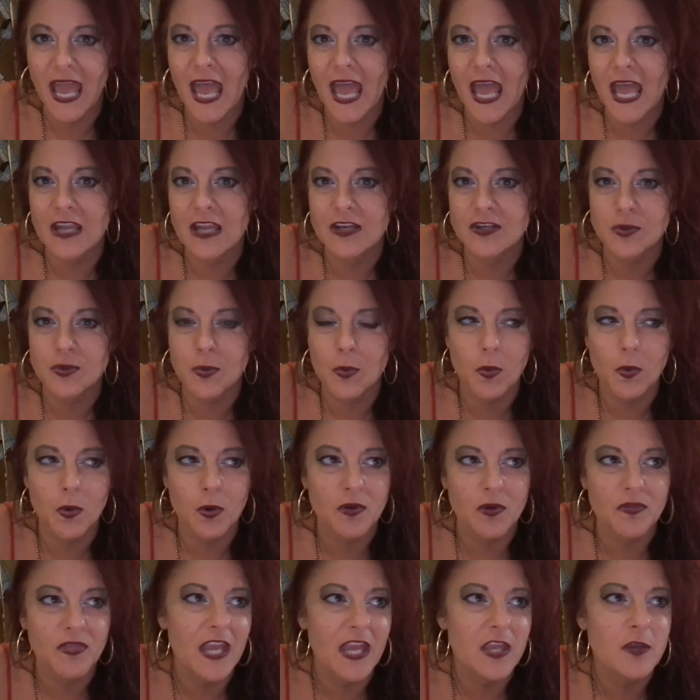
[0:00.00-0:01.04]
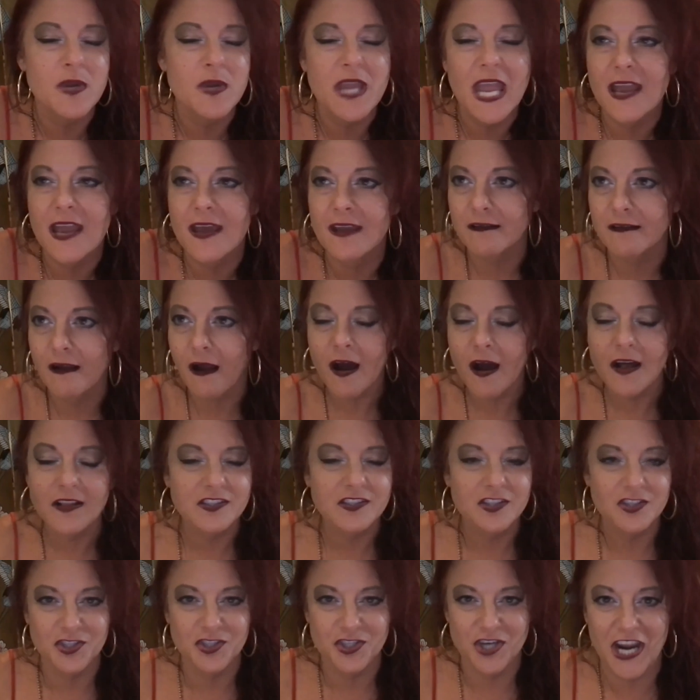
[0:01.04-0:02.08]
end or that you can't
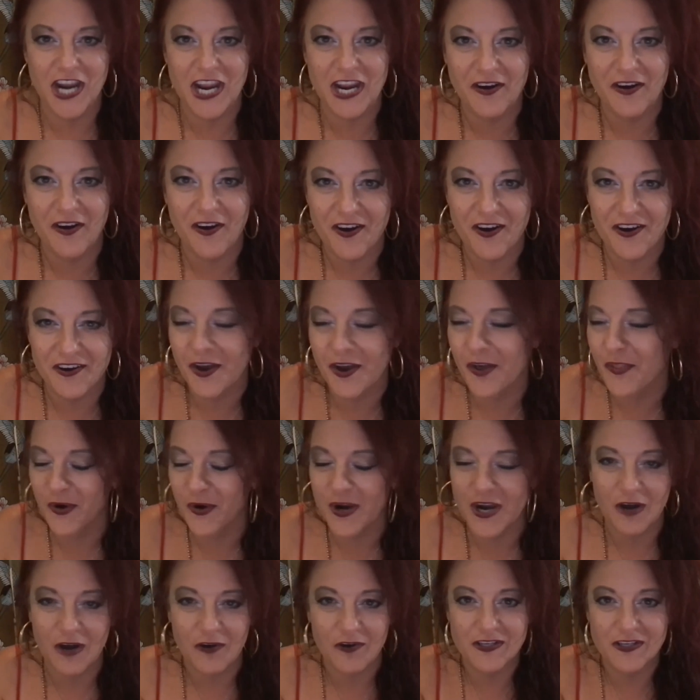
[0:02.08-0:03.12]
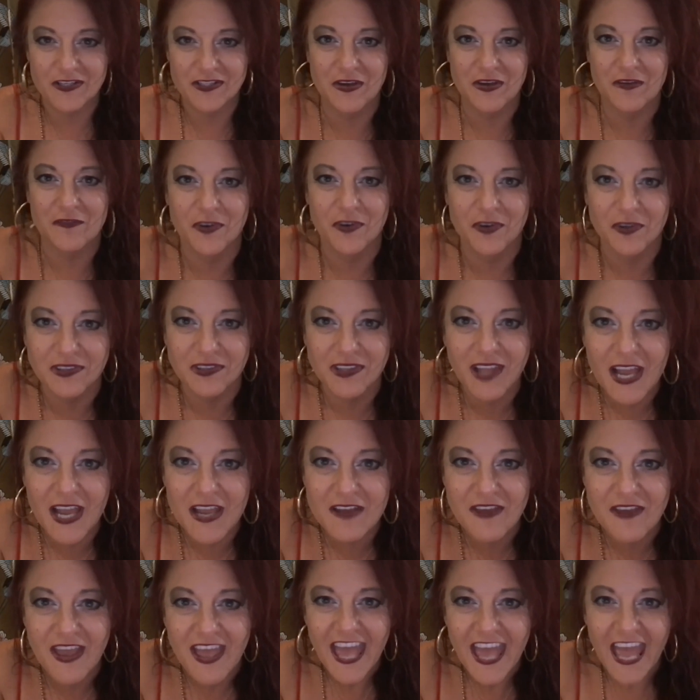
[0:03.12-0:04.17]
concentrate on other areas of your
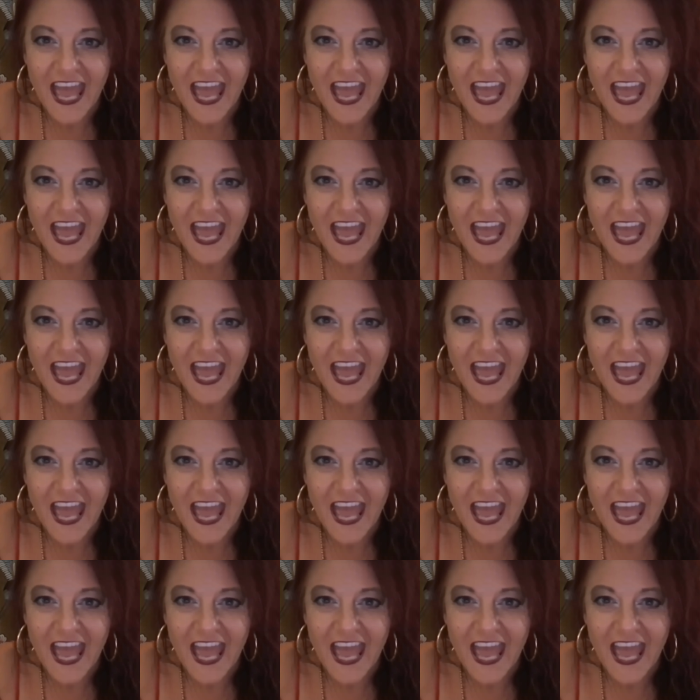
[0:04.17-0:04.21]
life